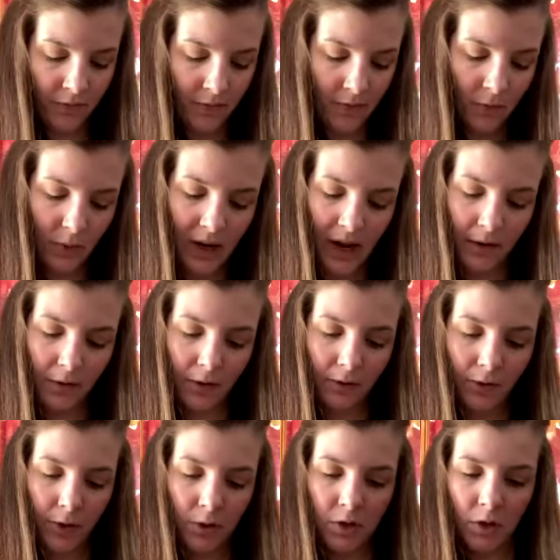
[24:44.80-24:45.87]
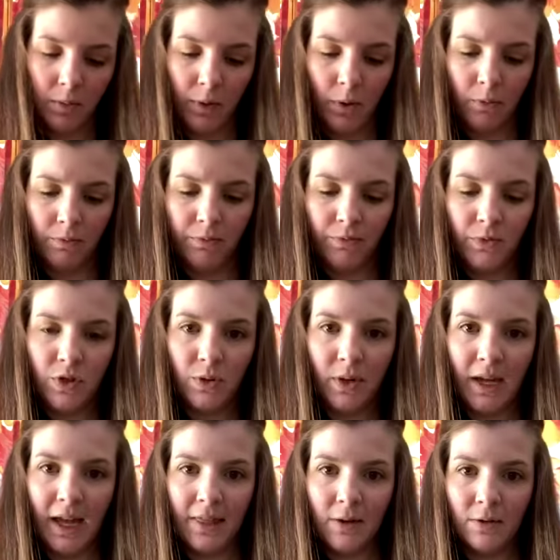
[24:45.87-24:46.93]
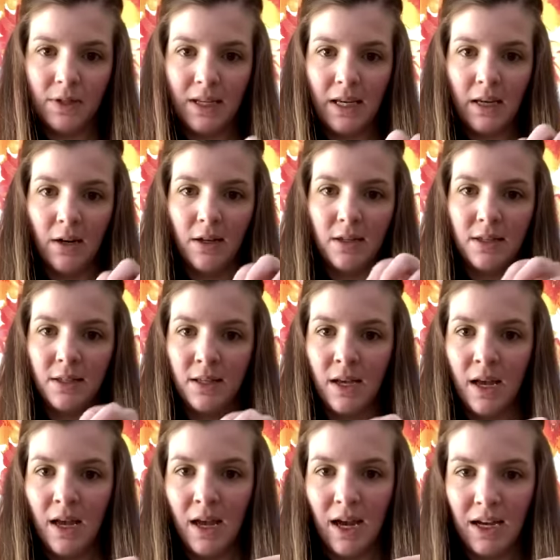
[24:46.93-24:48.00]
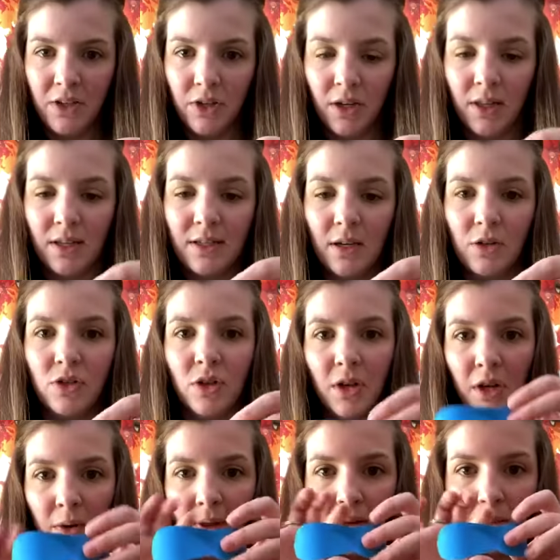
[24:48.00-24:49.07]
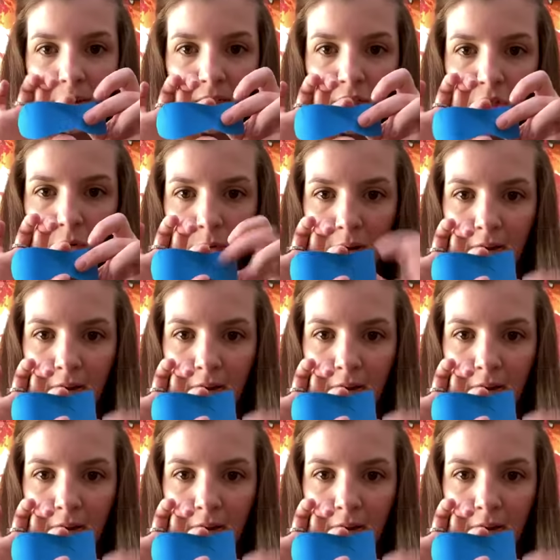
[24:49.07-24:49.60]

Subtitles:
whatever floats your boat. So again, those ears, I took this, I'll show you a little bit too.